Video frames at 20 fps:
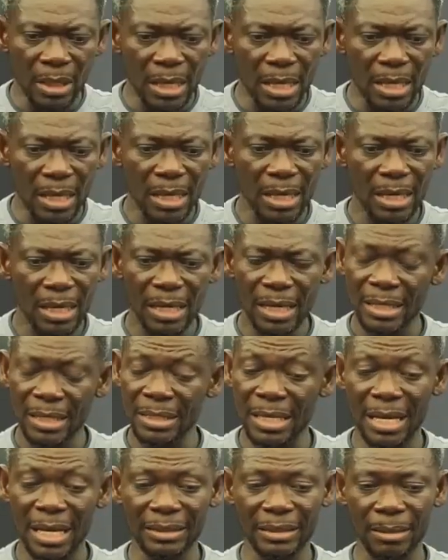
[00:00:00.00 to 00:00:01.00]
Eh,
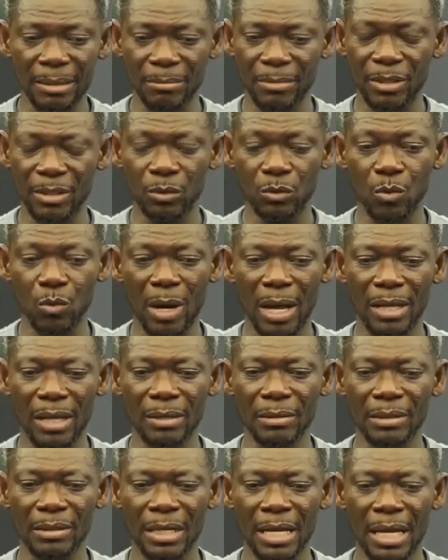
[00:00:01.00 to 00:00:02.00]
and yes, and Ketua,
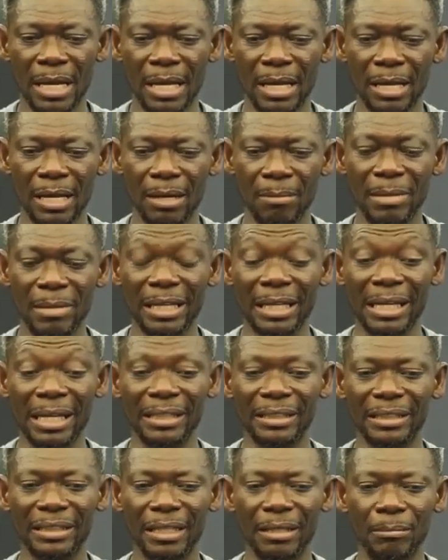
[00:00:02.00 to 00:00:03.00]
na,
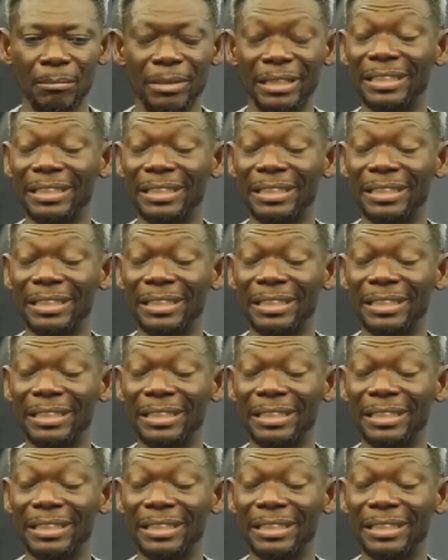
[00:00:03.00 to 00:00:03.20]
mekan say,